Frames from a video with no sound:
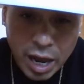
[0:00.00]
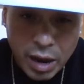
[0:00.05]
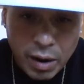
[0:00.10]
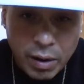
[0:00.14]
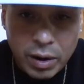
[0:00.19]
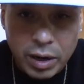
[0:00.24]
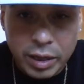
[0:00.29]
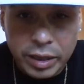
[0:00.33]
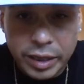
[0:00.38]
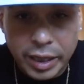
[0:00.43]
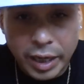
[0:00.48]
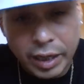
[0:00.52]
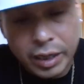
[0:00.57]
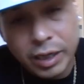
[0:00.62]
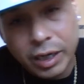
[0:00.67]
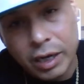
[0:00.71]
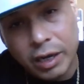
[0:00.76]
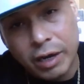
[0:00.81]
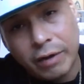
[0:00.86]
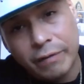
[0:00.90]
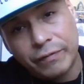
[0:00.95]
want to thank
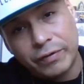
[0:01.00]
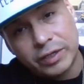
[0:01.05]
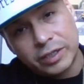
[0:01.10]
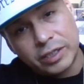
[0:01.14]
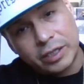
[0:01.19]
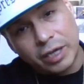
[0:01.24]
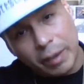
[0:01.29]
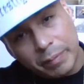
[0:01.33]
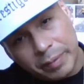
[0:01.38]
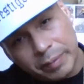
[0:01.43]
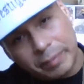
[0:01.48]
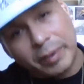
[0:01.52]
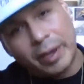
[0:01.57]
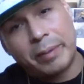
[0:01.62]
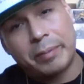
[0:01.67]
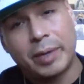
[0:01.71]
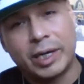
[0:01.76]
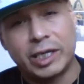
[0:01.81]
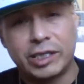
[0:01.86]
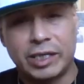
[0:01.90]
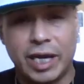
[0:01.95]
you all for stopping by
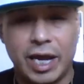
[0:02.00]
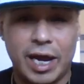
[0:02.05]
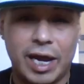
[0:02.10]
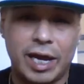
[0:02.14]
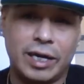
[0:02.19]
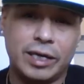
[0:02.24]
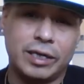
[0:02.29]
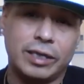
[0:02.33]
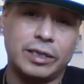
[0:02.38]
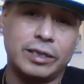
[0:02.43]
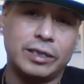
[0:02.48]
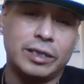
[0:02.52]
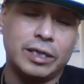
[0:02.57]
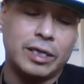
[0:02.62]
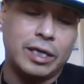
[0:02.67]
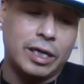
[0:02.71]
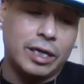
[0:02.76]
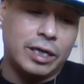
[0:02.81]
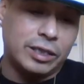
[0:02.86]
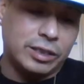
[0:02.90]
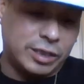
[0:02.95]
my channel
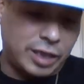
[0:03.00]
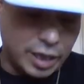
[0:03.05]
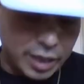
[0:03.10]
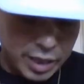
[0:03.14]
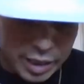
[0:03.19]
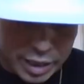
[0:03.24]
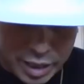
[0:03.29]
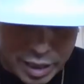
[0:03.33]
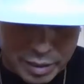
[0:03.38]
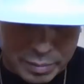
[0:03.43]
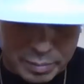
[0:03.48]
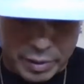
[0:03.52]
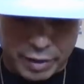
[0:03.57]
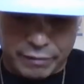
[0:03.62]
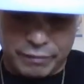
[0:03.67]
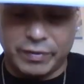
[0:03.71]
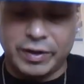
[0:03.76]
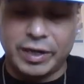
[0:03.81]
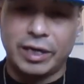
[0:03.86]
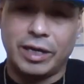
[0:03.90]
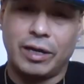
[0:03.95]
checking out my
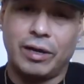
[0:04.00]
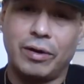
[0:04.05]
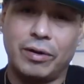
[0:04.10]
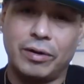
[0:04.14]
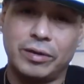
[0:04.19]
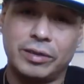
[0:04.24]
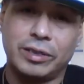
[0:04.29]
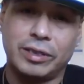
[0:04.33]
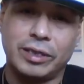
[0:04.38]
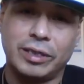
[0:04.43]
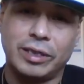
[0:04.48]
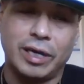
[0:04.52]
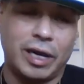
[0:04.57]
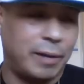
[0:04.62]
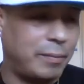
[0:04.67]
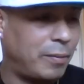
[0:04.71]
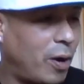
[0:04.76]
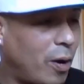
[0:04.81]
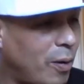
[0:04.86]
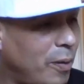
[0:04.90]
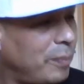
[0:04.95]
videos.
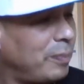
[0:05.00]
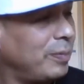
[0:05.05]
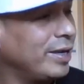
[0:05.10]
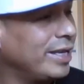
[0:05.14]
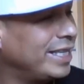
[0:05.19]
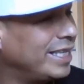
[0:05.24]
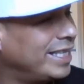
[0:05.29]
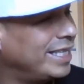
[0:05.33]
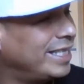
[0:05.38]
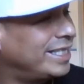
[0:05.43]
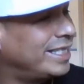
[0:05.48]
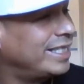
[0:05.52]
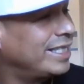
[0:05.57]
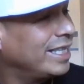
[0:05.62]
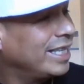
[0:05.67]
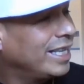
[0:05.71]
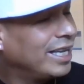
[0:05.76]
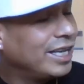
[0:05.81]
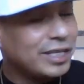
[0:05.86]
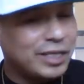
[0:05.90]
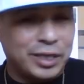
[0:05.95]
I'm hoping this
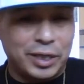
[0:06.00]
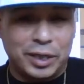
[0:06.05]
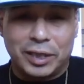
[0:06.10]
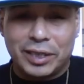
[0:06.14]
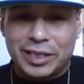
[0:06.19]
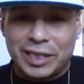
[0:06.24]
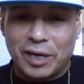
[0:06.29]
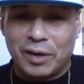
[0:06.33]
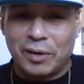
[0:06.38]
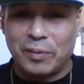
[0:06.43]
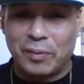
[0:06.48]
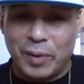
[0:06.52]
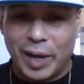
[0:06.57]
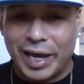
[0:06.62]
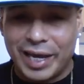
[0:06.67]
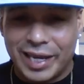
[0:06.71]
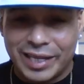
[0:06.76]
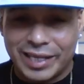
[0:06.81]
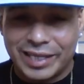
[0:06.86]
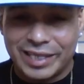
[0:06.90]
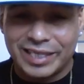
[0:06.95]
turns out
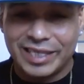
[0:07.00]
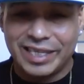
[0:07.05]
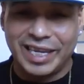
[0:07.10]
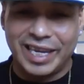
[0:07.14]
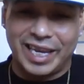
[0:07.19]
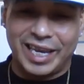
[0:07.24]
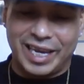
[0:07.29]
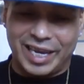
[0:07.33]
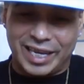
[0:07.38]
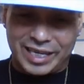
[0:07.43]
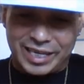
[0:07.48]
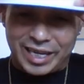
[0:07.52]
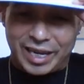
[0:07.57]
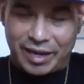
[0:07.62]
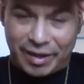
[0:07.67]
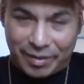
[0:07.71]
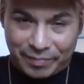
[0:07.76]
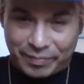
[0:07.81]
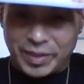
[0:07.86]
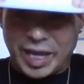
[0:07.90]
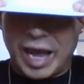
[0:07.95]
well, and
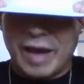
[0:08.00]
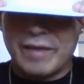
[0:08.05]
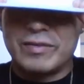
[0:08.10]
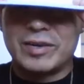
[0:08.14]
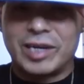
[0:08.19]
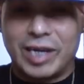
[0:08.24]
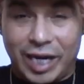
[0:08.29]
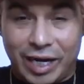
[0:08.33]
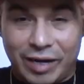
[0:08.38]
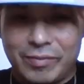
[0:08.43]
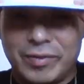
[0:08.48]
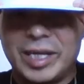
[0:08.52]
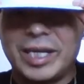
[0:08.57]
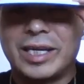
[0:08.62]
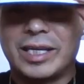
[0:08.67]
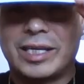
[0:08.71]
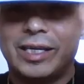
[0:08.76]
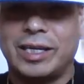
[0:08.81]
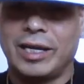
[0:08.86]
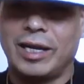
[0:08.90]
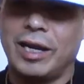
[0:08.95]
um, have a great
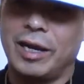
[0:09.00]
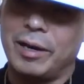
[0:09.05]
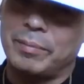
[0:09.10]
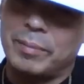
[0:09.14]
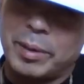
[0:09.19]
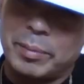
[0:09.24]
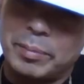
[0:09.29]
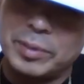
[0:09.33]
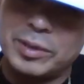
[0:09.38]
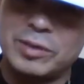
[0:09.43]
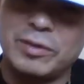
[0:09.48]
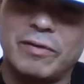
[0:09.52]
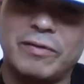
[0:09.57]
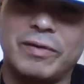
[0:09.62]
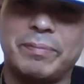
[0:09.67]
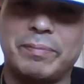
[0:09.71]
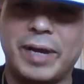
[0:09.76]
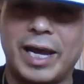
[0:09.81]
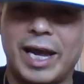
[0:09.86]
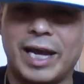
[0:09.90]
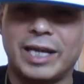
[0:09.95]
week. Purpose over
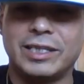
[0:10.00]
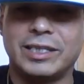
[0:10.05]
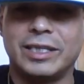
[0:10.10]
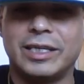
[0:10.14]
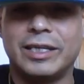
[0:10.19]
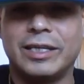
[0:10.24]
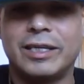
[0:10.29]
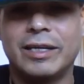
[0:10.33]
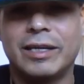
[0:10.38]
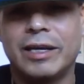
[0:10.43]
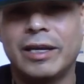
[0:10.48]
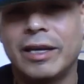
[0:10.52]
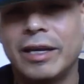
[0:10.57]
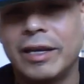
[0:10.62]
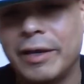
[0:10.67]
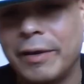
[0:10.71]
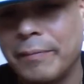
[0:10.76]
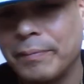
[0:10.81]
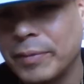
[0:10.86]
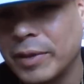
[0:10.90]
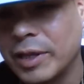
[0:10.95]
passion,
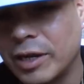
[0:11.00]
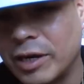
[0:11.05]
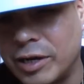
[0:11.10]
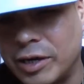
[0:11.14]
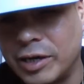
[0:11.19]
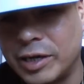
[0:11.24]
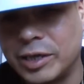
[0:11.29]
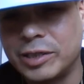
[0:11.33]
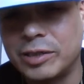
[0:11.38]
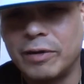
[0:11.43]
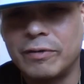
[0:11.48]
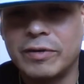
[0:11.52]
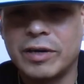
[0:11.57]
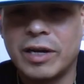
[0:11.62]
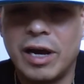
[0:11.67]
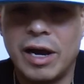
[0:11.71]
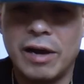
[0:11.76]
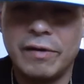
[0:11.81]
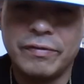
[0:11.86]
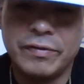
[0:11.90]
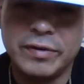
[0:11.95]
courage over
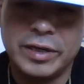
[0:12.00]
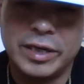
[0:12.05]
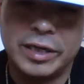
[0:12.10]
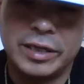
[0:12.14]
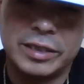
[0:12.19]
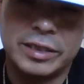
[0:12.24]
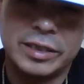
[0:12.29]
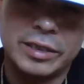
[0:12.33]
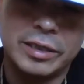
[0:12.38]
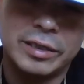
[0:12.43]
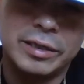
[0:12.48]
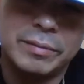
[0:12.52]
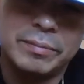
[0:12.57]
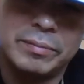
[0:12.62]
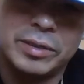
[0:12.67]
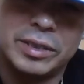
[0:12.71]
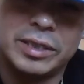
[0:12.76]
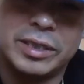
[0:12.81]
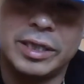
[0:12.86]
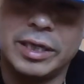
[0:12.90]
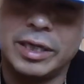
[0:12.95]
confidence.
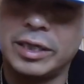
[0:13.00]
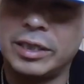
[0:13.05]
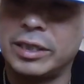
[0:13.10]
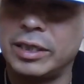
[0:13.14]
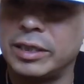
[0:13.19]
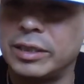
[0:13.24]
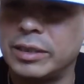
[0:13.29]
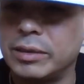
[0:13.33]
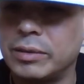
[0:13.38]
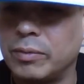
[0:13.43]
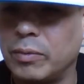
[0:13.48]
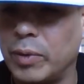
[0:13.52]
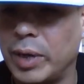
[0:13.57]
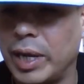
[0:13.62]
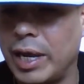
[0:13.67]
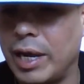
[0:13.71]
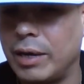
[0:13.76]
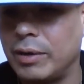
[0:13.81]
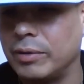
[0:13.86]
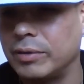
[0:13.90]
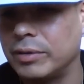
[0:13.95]
Prestigious. We
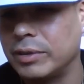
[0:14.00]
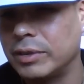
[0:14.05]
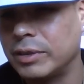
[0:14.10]
out.